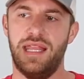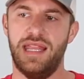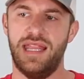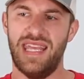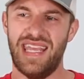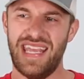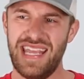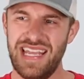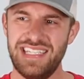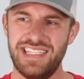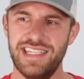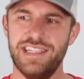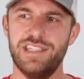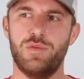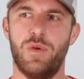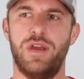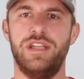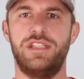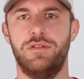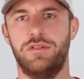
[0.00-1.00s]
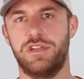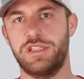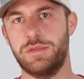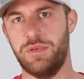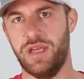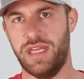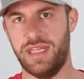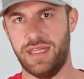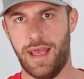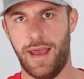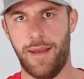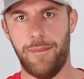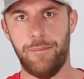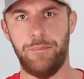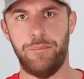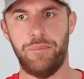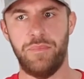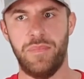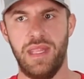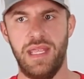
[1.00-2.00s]
the easiest way to explain that
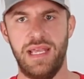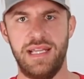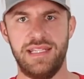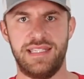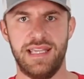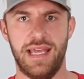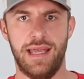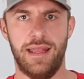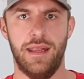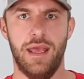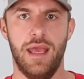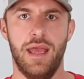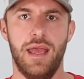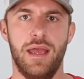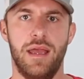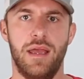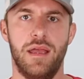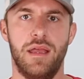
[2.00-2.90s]
is that